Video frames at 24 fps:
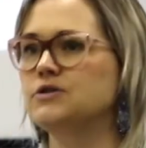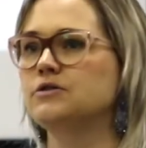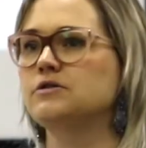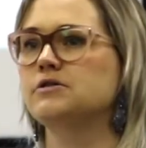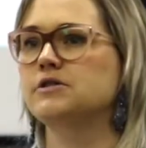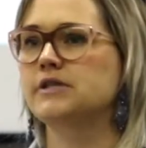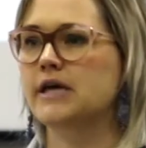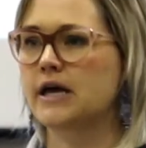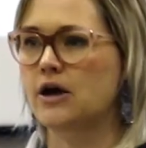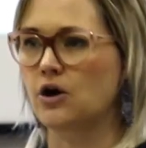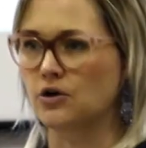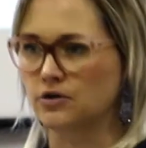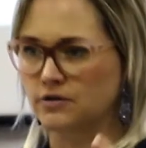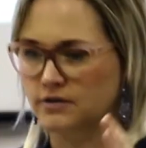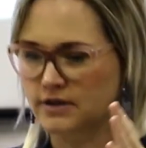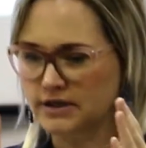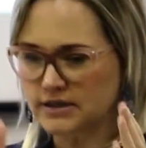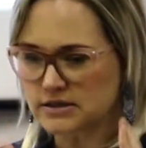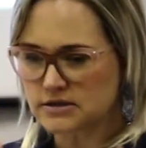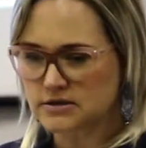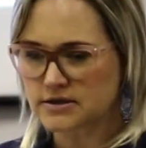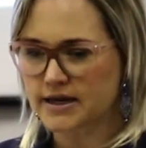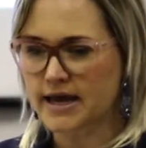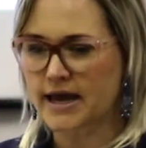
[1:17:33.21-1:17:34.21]
You'll say, on
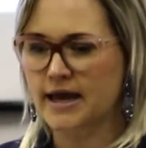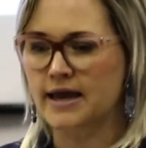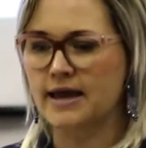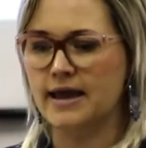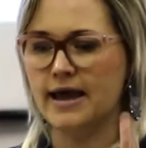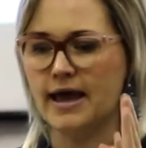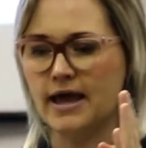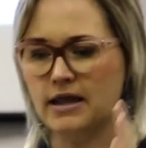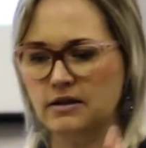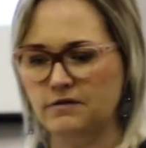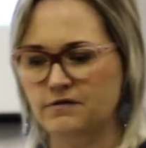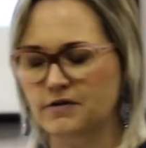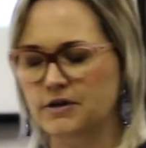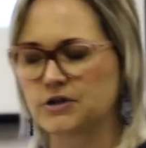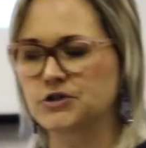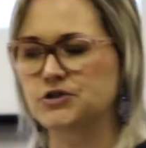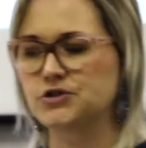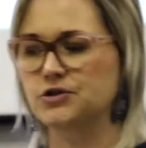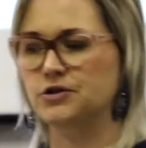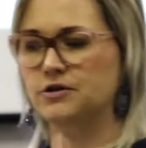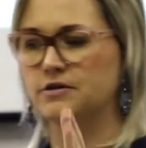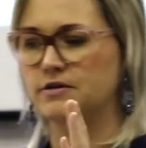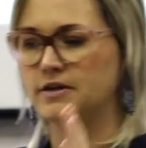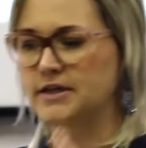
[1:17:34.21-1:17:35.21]
this day at
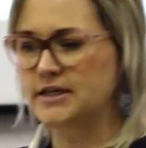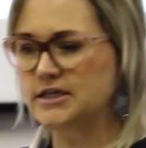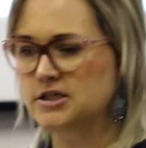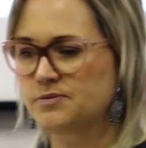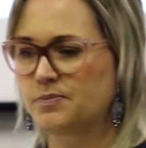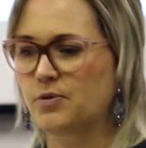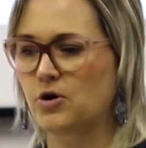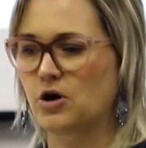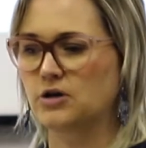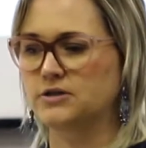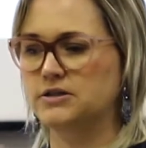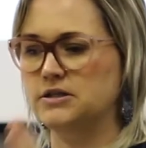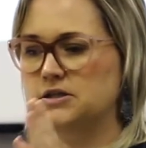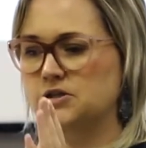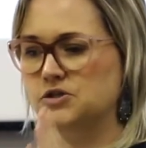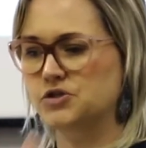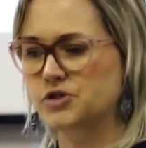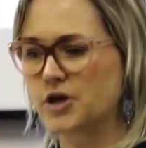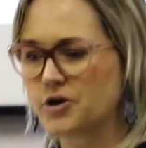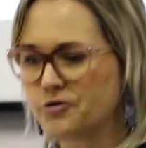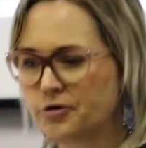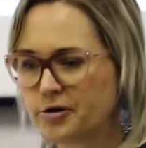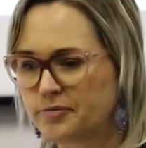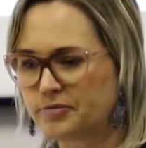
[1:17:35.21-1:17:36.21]
Windhoek, these parties
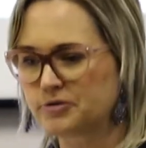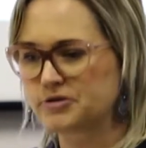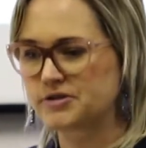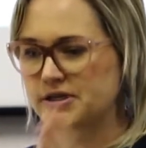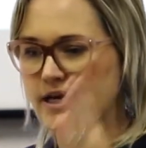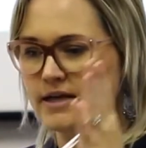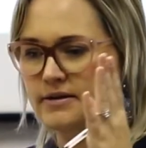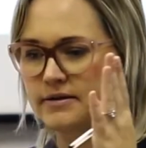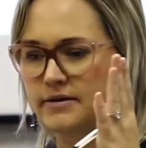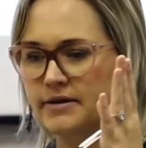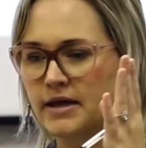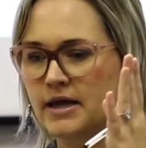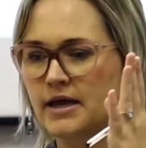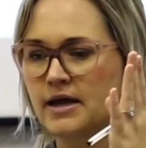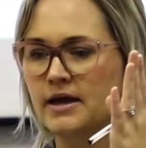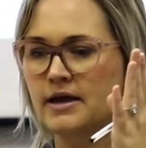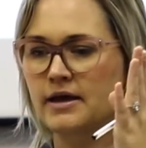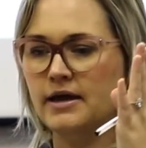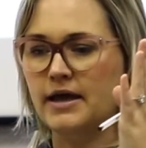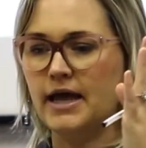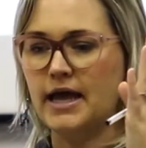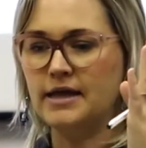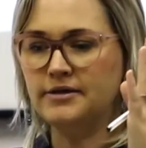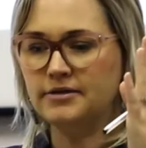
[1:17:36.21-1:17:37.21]
so represented
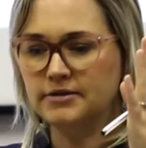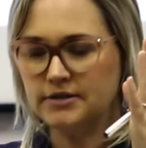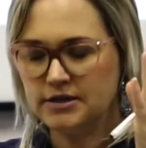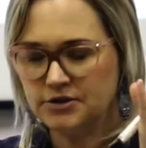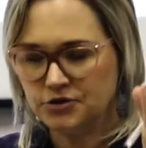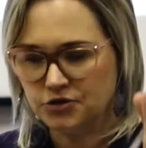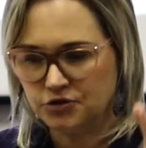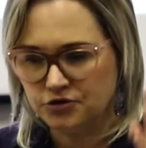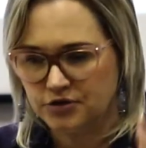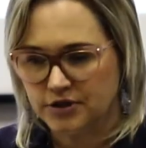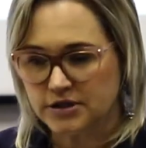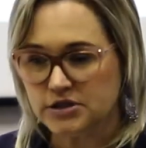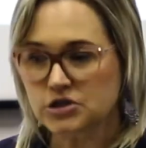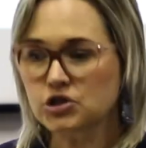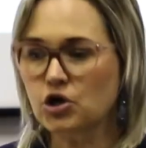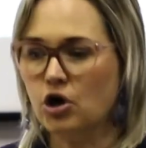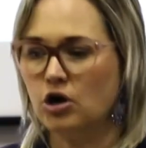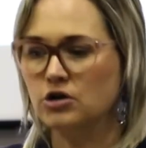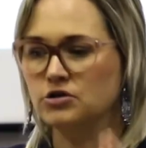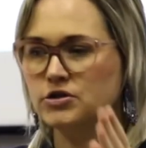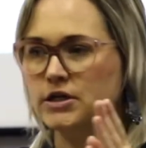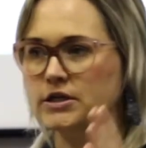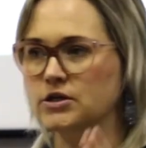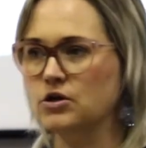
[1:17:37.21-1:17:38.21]
entered into this
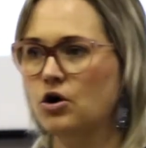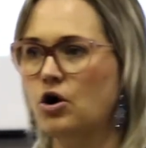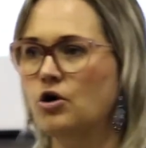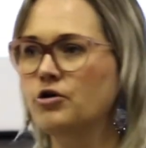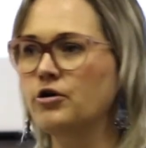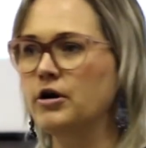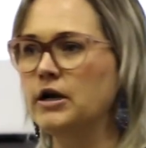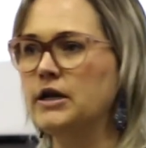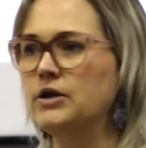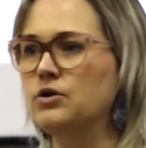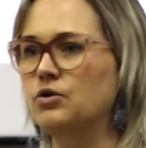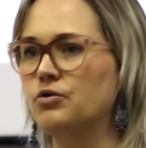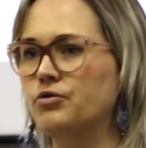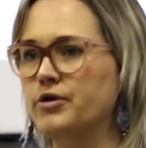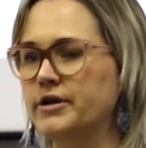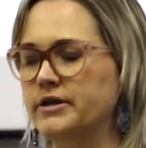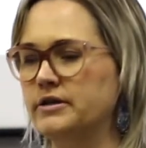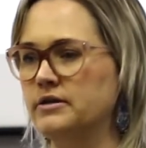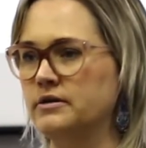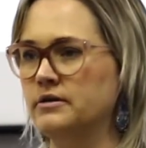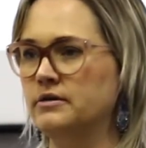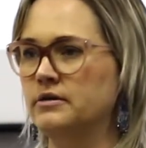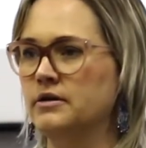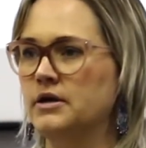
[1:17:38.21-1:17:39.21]
contract orally or
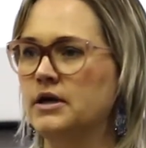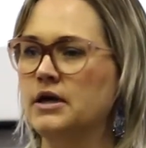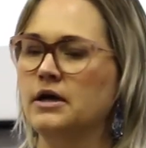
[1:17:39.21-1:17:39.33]
written.